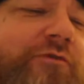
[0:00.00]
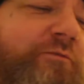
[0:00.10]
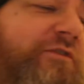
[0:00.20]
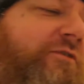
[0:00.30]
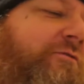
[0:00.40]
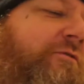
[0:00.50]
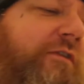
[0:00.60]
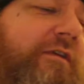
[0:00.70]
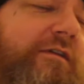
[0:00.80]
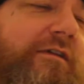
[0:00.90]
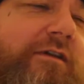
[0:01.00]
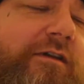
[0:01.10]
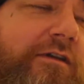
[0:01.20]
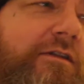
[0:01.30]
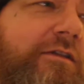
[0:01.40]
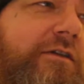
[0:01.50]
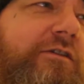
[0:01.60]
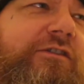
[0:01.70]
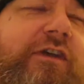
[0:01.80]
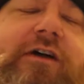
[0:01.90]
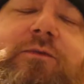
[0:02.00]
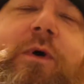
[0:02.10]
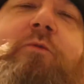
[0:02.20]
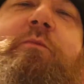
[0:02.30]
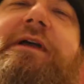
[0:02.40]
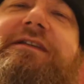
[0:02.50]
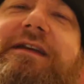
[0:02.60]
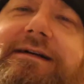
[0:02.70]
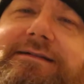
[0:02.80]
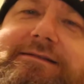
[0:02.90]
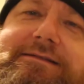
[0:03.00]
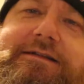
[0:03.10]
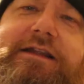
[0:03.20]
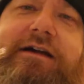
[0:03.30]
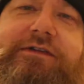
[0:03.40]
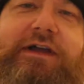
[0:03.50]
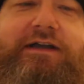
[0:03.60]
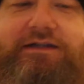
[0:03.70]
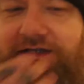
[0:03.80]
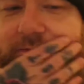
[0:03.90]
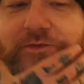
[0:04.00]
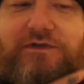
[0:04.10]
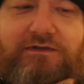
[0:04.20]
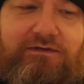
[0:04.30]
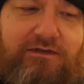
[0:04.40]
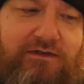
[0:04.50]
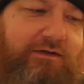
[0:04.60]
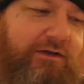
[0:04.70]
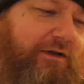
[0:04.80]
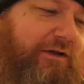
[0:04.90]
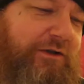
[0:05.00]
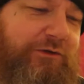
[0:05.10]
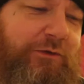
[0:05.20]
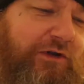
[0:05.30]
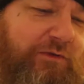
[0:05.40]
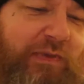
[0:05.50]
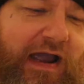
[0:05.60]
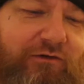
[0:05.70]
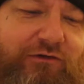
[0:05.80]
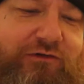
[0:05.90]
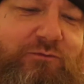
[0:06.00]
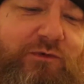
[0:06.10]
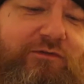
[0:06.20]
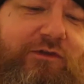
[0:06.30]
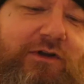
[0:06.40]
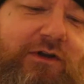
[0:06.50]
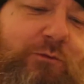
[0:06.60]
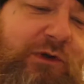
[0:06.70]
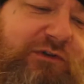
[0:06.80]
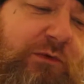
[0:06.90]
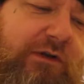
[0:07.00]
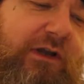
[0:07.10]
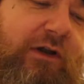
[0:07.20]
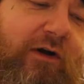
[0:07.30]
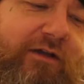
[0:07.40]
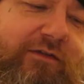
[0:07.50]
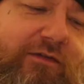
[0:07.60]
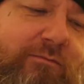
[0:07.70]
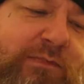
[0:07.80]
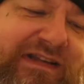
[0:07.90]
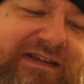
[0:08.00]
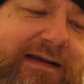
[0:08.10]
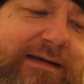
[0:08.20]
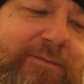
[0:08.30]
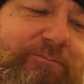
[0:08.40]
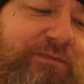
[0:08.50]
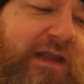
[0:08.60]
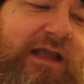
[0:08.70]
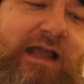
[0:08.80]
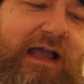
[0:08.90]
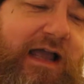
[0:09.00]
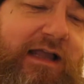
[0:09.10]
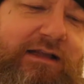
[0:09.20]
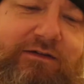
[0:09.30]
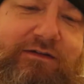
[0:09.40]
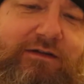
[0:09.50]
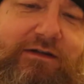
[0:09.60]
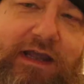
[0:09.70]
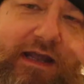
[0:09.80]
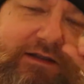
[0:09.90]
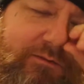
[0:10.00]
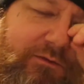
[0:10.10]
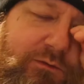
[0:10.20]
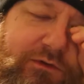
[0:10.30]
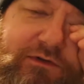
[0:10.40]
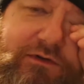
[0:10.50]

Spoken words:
reviewed the Southwold Bitter the other day. It was in doing a comparison with the Witchwood Goliath bitter, and the Adnams was